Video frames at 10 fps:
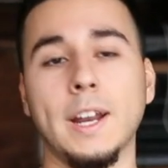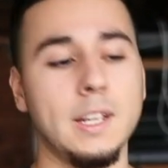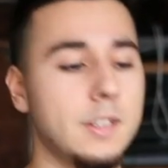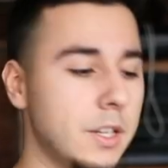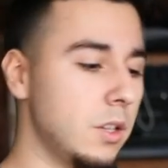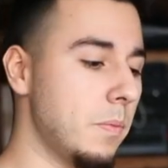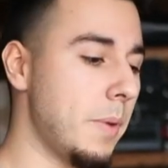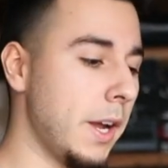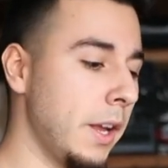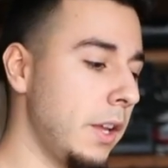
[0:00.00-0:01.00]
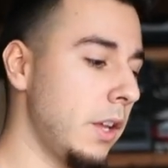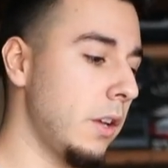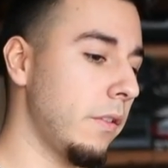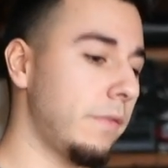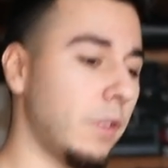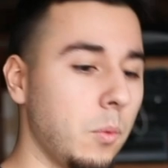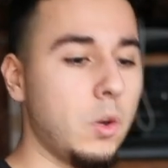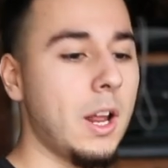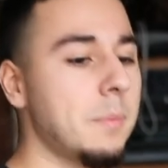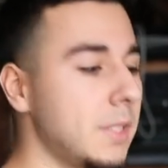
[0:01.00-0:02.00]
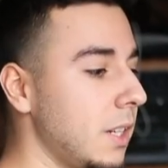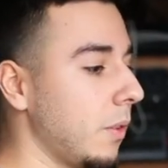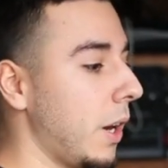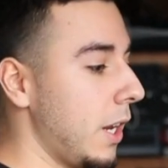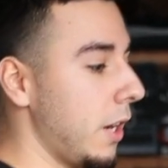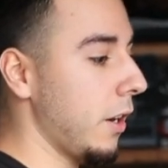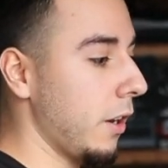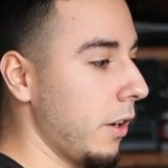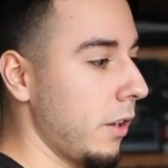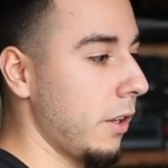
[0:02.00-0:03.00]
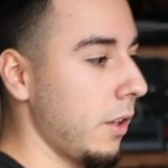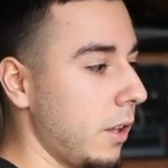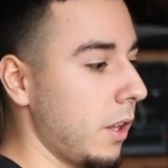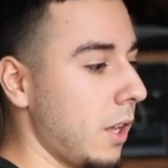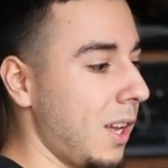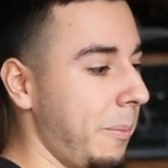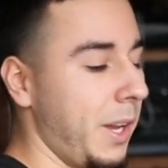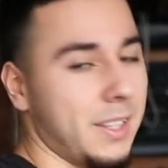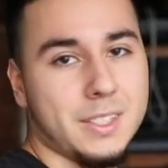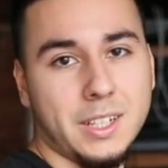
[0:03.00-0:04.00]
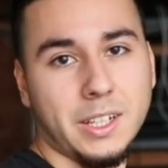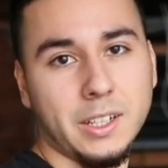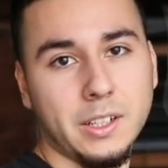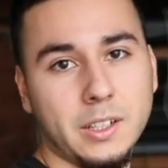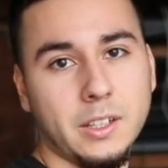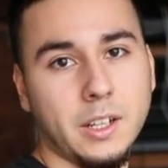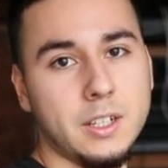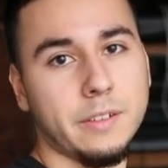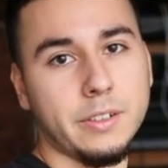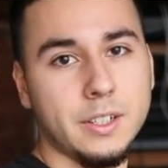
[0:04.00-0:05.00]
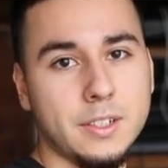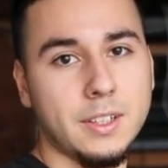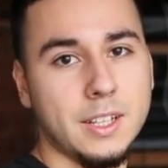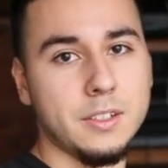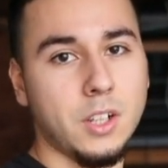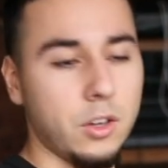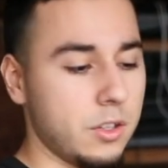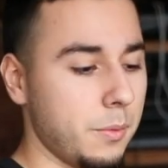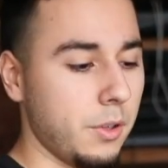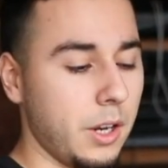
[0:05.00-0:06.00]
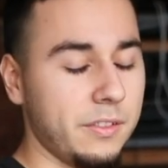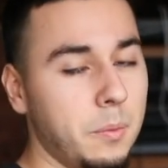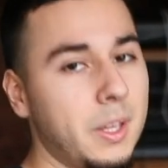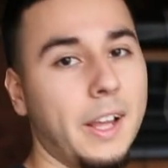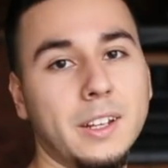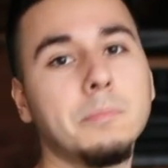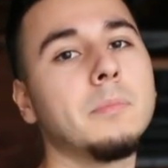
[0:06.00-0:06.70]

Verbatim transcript: I need to do, but from what I'm seeing right here, I'm not seeing a difference that's noticeable enough to be like,